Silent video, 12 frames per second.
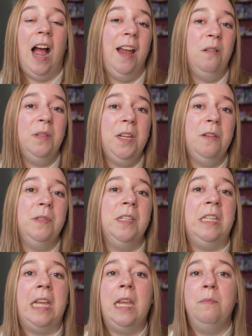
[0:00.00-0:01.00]
I only use
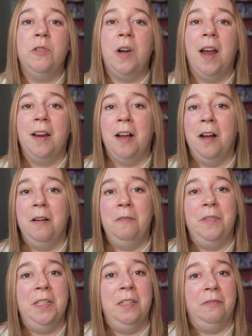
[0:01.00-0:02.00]
it to keep track
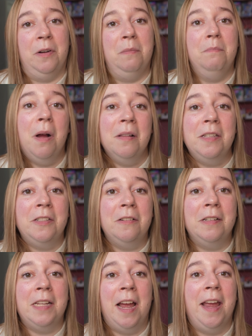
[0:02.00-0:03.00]
of the different
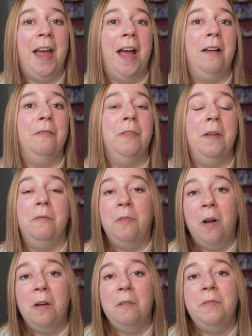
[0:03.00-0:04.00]
monsters I have
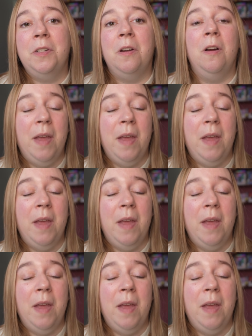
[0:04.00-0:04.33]
evolved